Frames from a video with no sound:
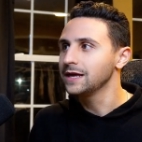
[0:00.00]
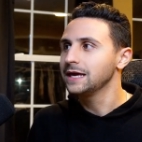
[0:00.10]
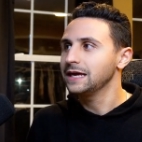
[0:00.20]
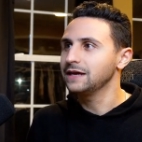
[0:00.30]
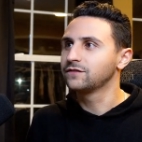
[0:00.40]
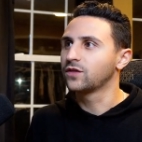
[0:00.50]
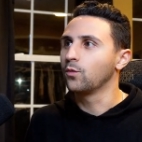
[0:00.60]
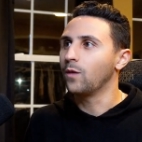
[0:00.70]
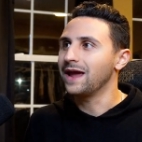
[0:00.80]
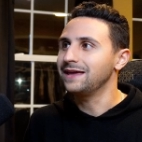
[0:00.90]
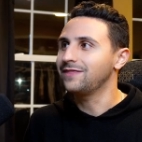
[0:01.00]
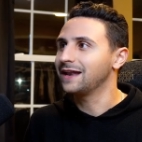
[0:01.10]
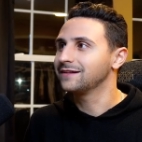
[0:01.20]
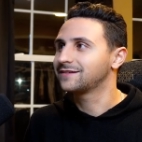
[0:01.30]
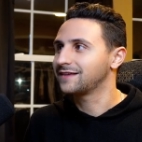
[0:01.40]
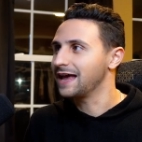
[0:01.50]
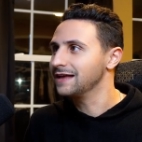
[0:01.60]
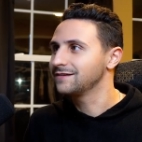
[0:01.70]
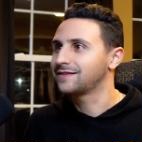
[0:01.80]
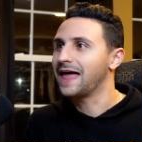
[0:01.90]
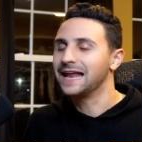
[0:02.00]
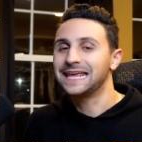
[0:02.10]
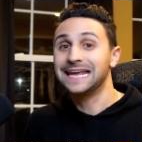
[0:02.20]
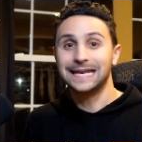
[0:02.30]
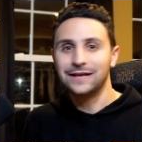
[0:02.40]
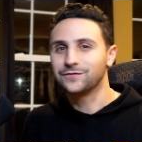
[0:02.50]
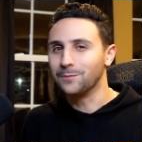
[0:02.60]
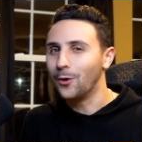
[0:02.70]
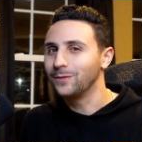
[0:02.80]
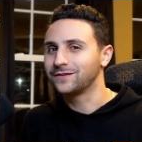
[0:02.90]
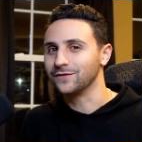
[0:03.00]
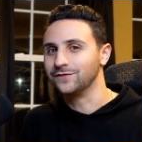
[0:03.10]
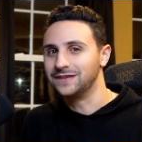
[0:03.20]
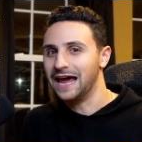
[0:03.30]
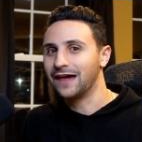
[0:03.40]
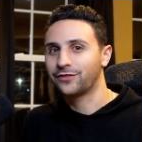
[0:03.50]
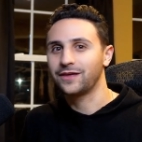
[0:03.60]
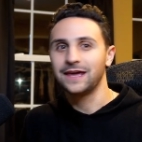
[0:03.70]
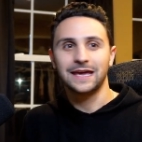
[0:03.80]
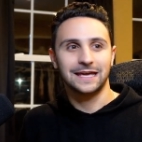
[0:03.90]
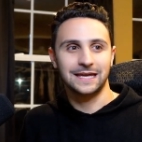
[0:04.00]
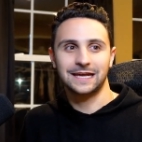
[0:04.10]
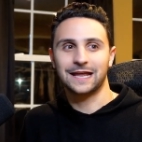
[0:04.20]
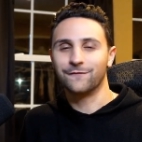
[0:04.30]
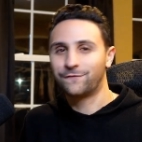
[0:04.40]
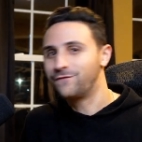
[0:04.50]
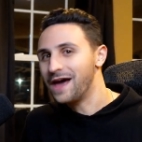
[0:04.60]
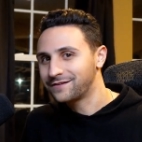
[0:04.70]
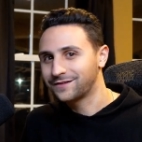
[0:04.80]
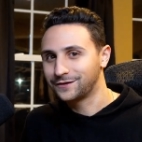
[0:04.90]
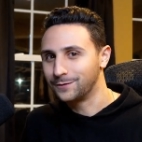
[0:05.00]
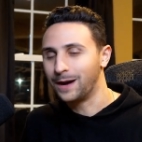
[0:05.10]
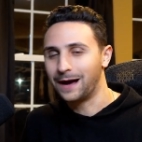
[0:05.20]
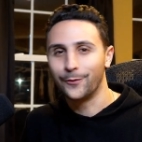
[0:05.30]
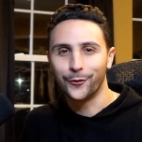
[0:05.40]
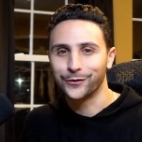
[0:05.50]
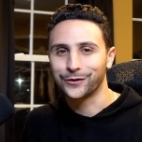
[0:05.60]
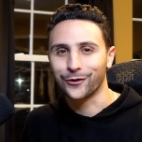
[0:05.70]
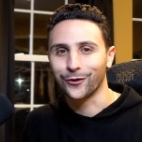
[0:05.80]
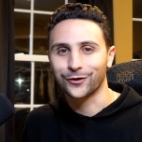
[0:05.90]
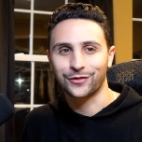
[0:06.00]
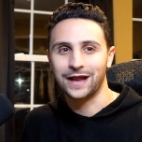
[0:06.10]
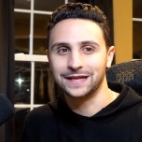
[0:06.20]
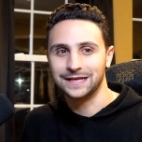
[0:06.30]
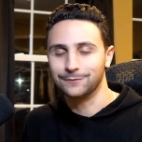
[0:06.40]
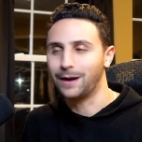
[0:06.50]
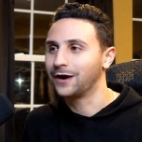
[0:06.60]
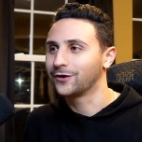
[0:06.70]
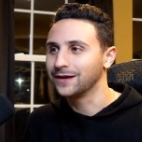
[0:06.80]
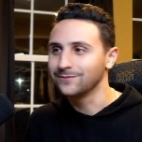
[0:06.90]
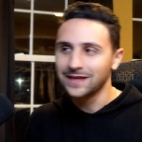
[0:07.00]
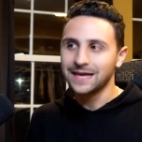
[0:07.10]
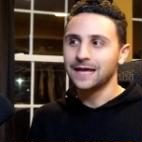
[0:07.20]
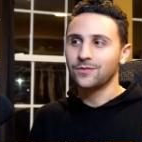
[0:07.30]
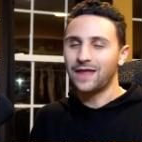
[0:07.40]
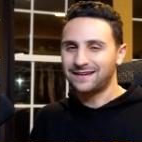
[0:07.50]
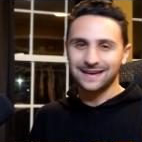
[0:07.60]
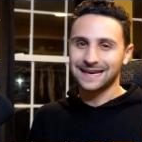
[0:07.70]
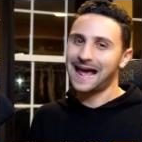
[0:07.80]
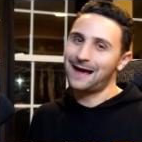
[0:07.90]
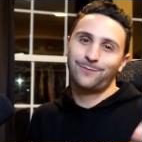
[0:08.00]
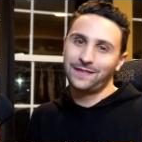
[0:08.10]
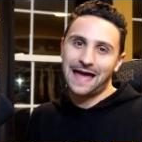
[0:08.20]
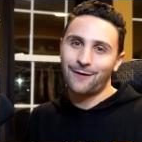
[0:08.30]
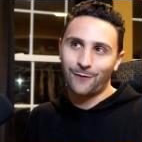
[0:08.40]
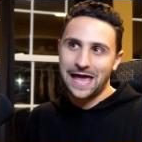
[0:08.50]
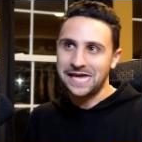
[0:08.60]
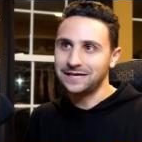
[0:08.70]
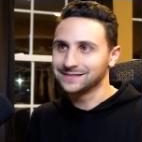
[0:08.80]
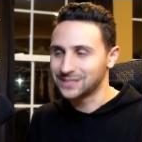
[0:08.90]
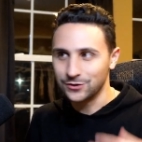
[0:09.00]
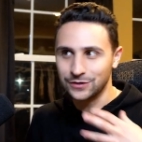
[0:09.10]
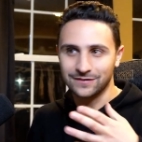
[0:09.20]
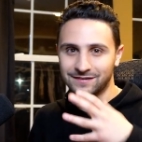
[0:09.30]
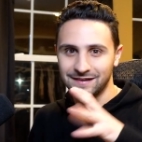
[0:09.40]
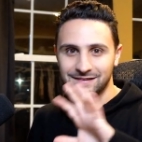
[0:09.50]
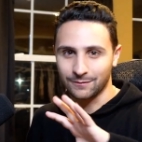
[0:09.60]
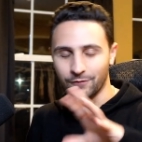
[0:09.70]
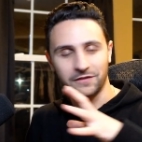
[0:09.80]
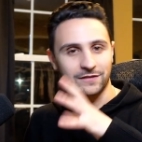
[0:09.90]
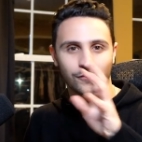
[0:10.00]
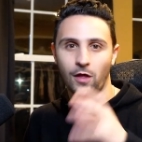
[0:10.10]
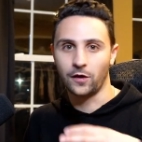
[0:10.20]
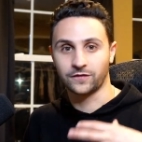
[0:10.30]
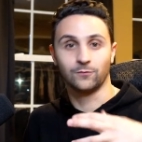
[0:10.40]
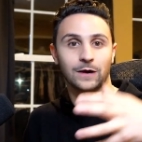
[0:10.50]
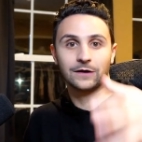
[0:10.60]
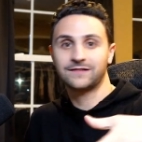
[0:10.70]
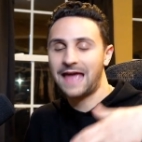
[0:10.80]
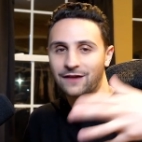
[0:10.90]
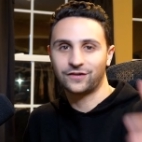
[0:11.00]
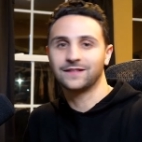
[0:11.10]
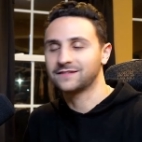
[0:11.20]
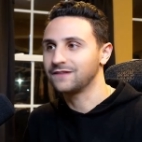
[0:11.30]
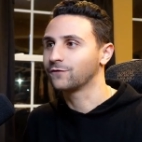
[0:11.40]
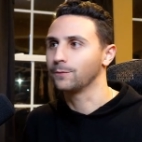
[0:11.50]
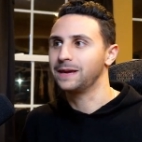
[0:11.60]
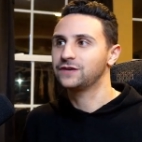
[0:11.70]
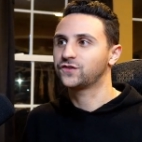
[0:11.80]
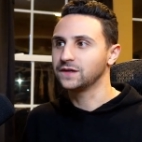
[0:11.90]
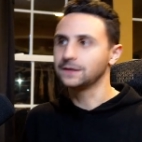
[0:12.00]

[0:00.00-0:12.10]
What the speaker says: is the way that it says that in his moments of death, he confessed to Bob Odenkirk that he admired him. That didn't happen that way, so you could see some of its flaws in where it's catching this information.